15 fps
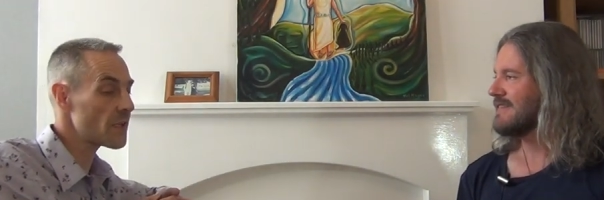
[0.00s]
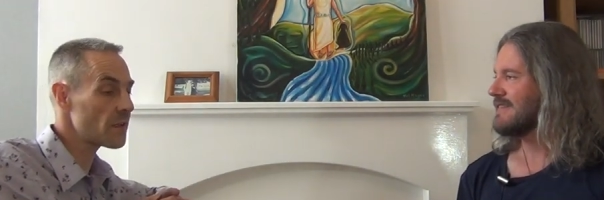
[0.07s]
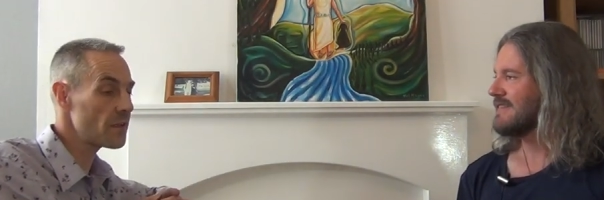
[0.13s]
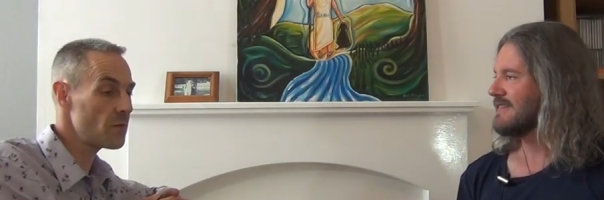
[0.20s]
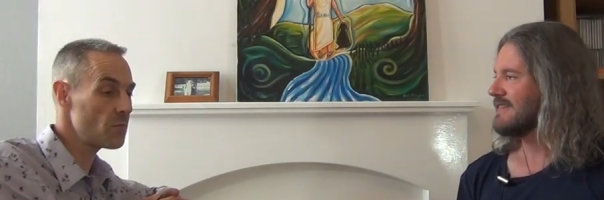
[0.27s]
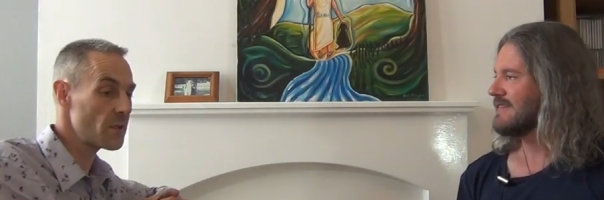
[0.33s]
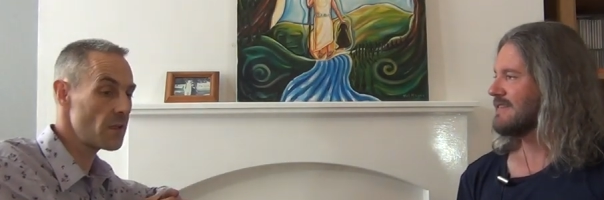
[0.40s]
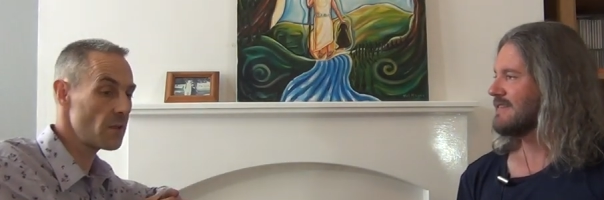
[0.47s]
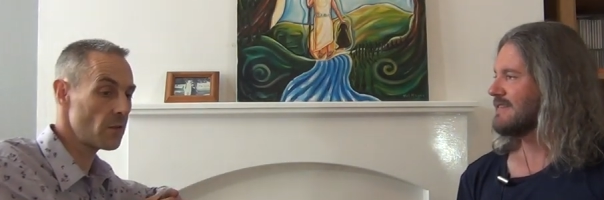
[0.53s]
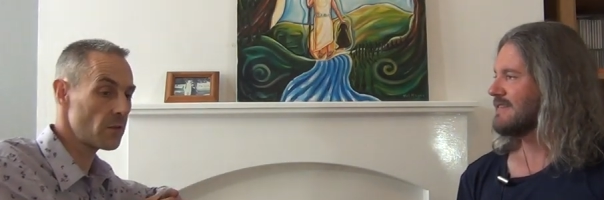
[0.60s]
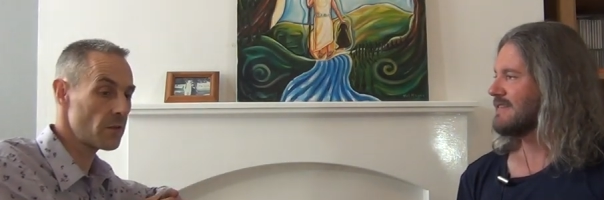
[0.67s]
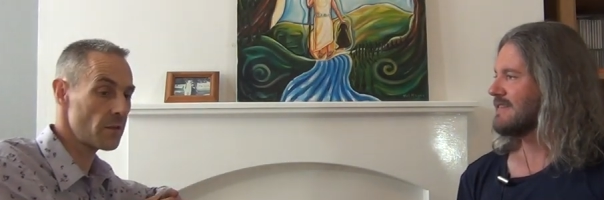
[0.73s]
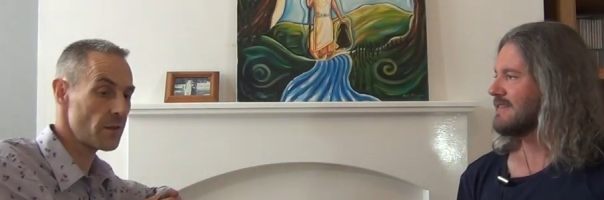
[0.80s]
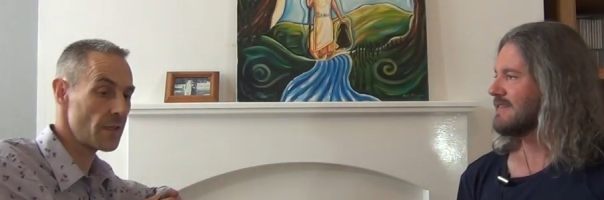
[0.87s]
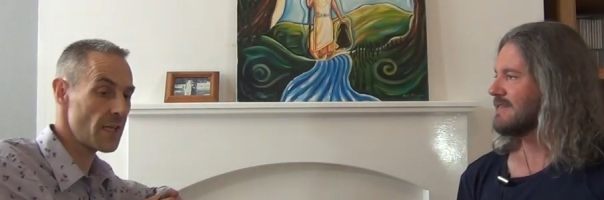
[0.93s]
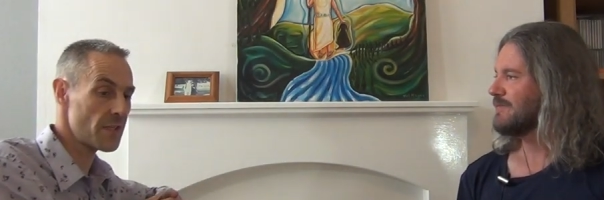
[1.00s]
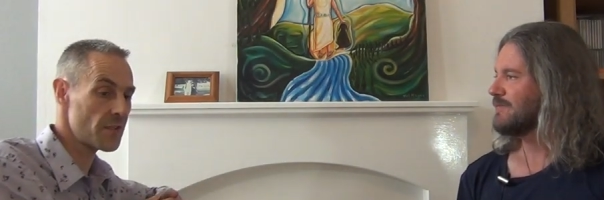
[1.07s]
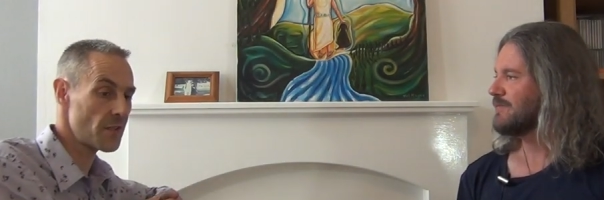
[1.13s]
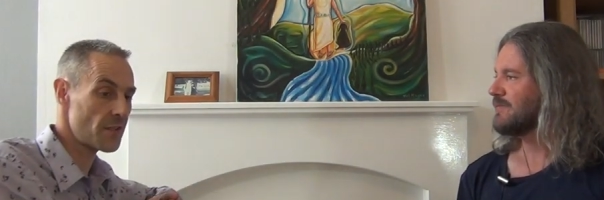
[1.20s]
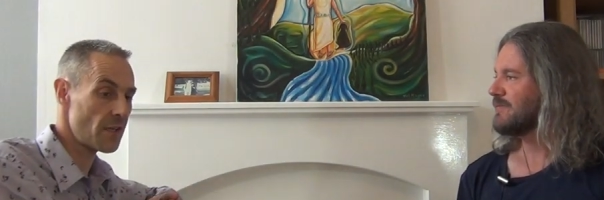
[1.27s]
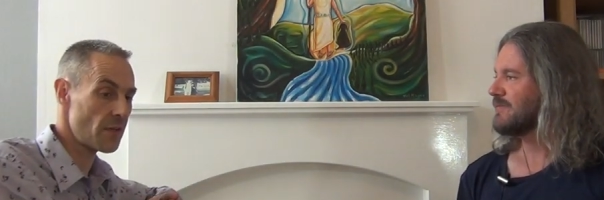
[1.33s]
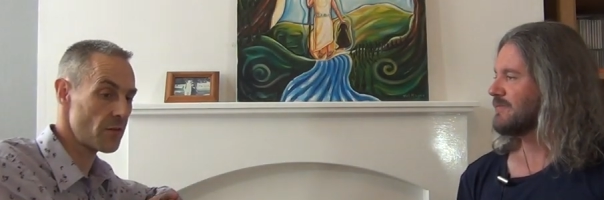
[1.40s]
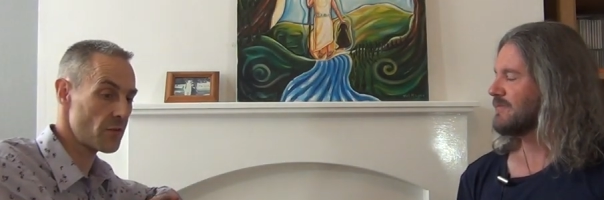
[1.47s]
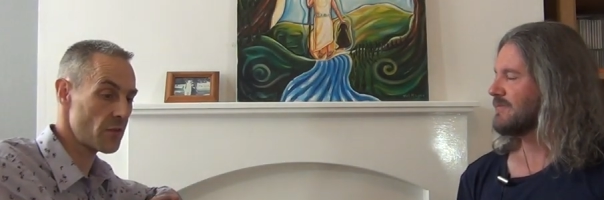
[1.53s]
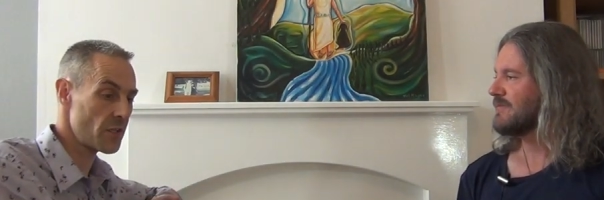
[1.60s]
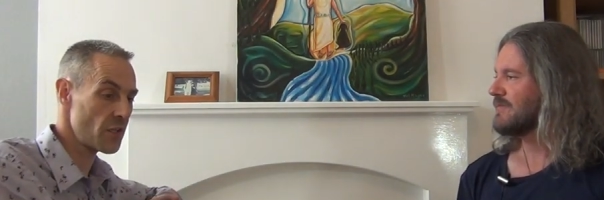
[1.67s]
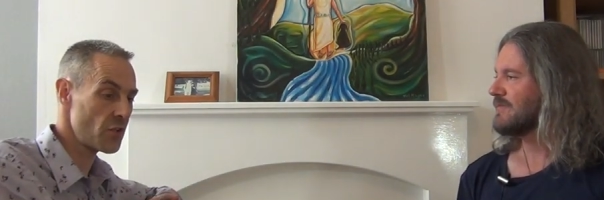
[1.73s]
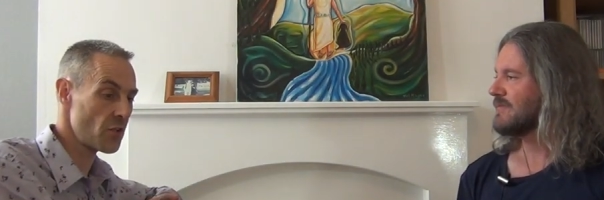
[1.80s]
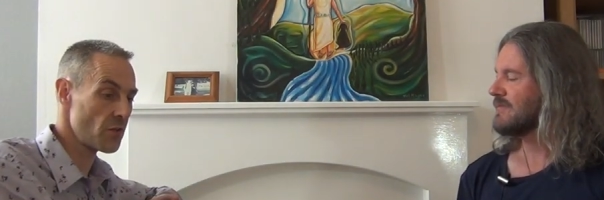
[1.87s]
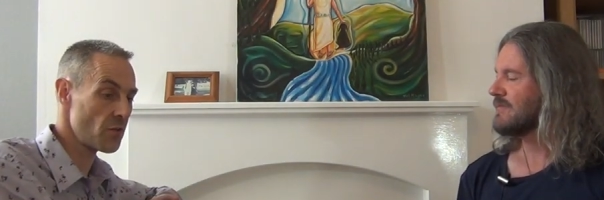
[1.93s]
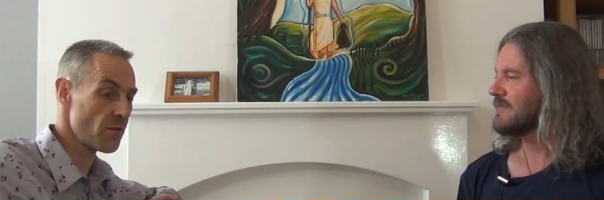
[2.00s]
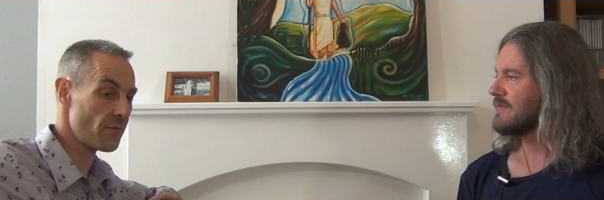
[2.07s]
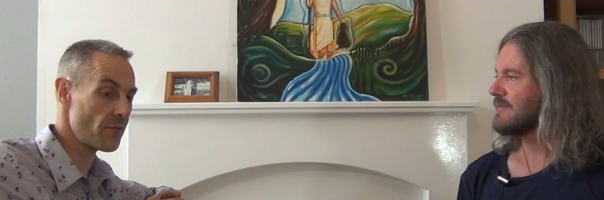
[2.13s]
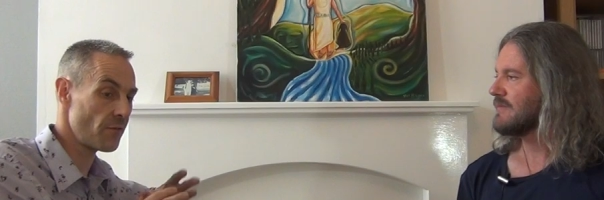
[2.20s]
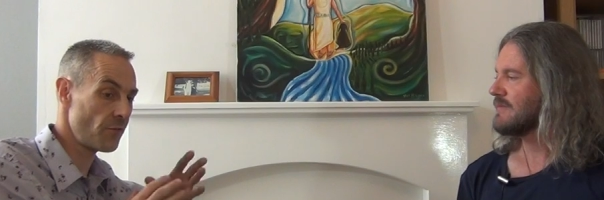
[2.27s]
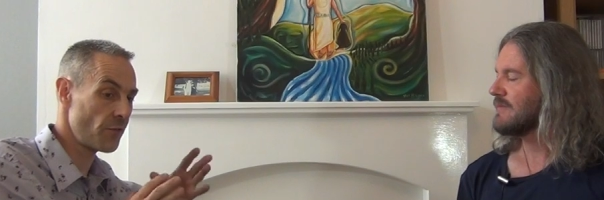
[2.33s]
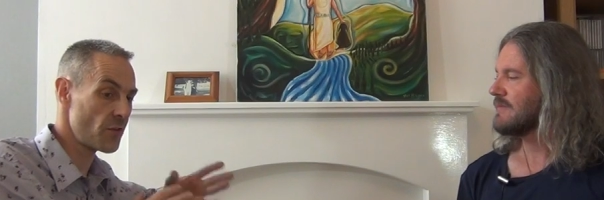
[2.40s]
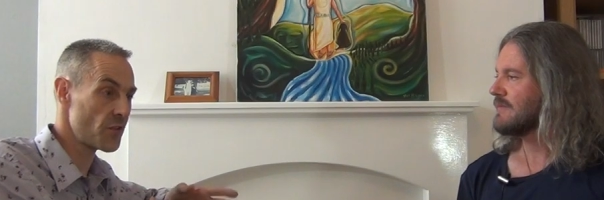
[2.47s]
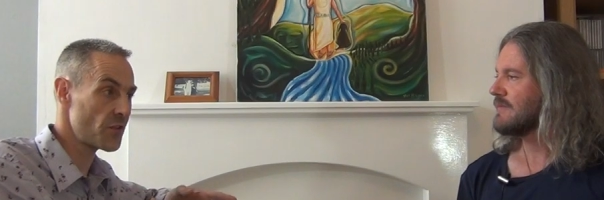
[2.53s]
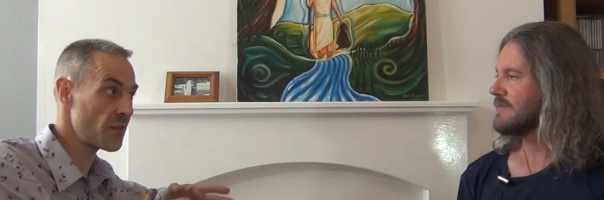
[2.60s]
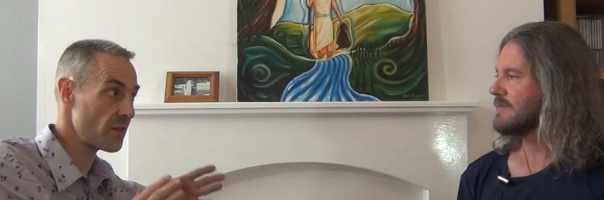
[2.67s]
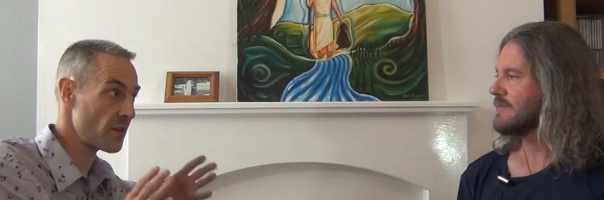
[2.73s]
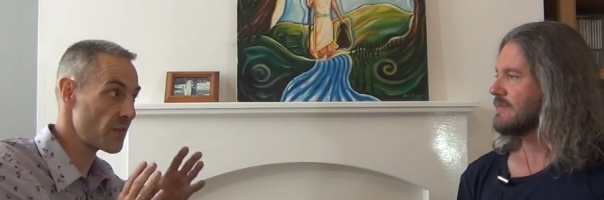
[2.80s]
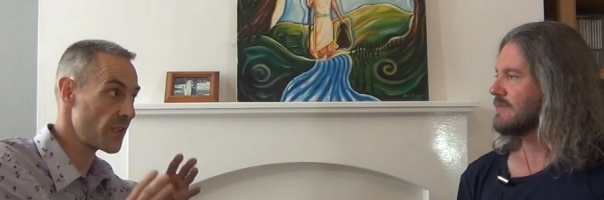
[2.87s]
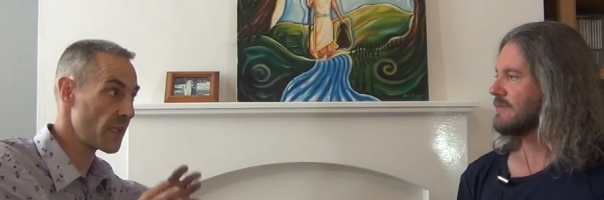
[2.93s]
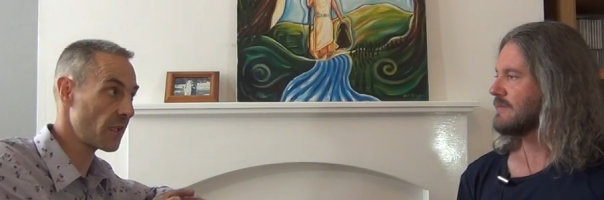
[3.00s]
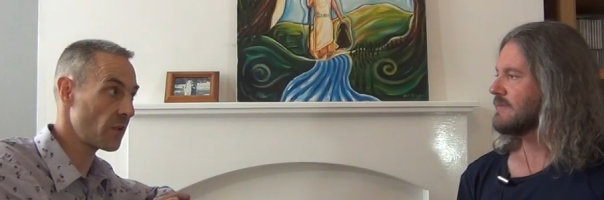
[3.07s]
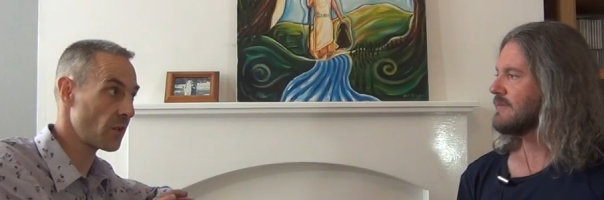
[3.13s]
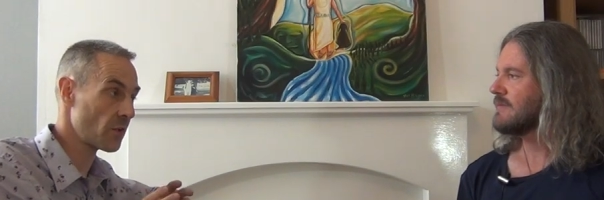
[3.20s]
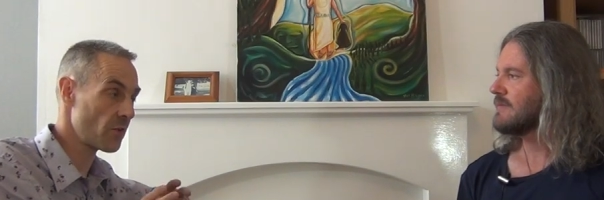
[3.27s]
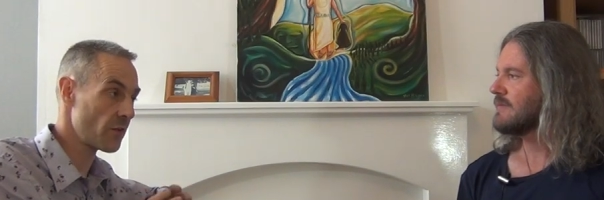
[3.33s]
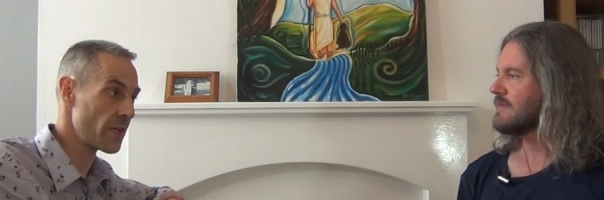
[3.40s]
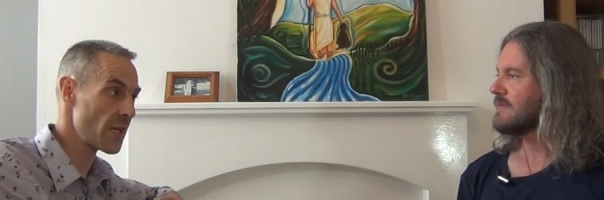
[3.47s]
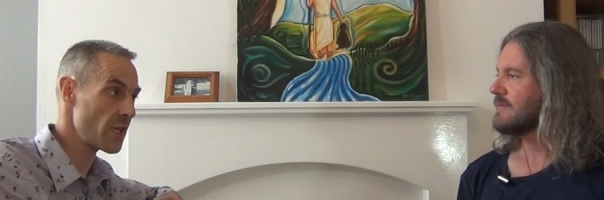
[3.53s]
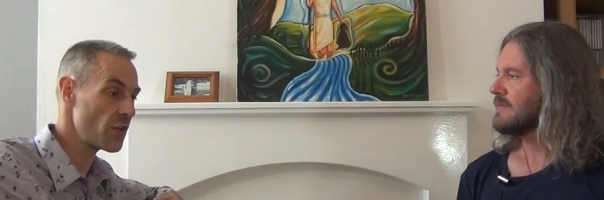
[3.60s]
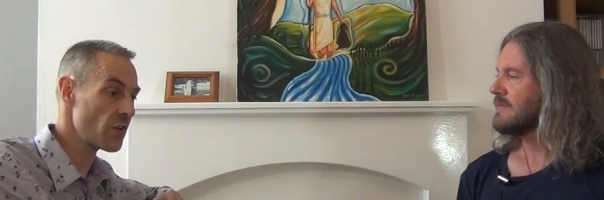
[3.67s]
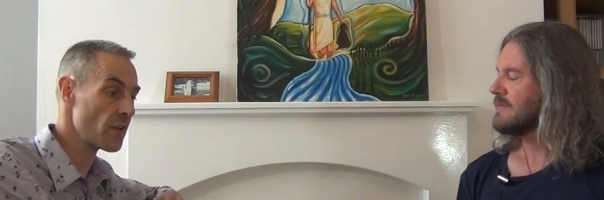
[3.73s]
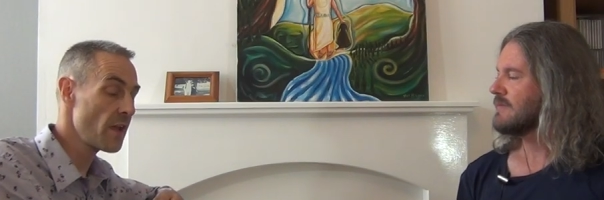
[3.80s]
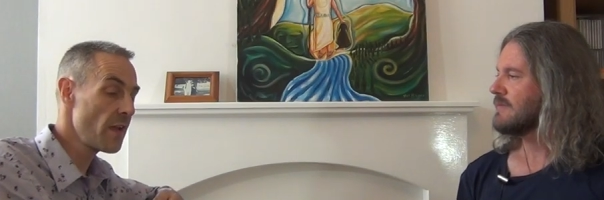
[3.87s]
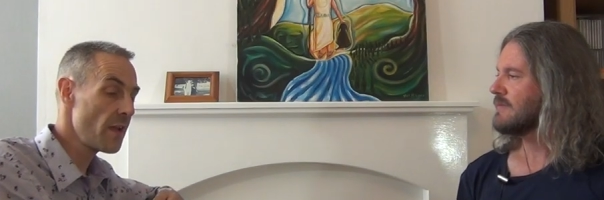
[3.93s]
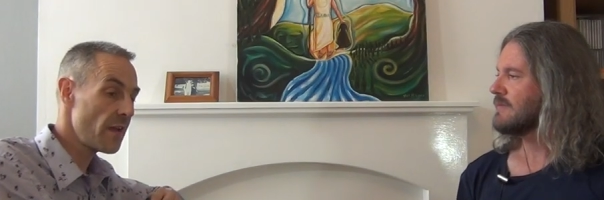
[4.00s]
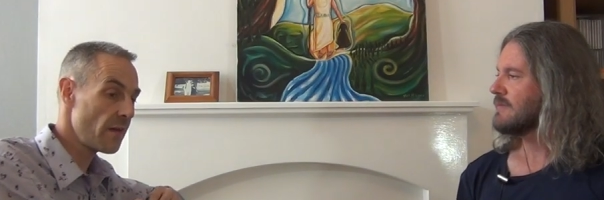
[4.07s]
Speaker 1: I think when you look at the esoteric tradition, you have the first and the second creation,